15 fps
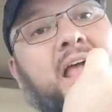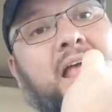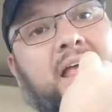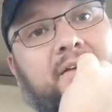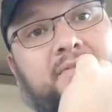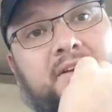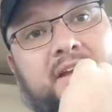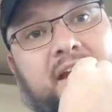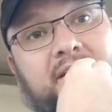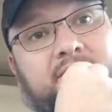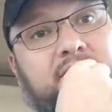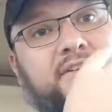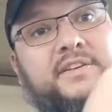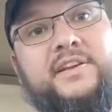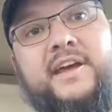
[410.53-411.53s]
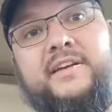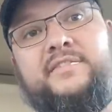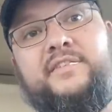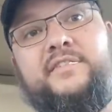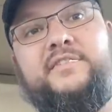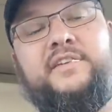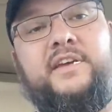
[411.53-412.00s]
if you guys are in
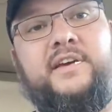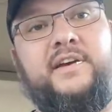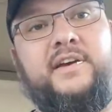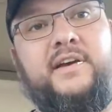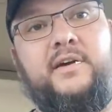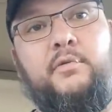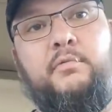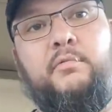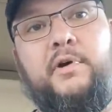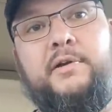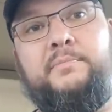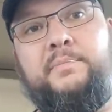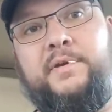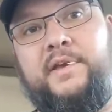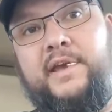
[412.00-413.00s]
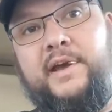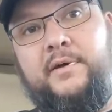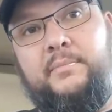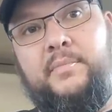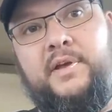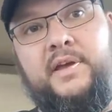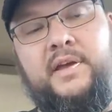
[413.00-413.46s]
Texas, uh, 1
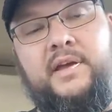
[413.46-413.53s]
p.m